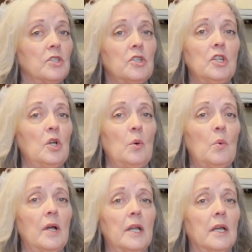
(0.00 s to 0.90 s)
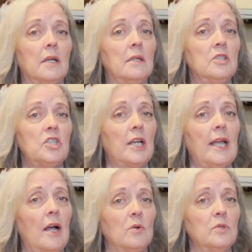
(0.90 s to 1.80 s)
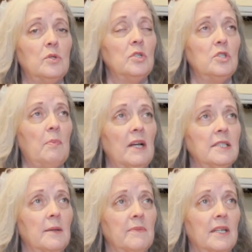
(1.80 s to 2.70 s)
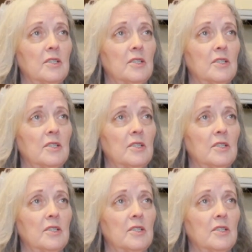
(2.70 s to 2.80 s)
So you don't want to check out as soon as you buy something,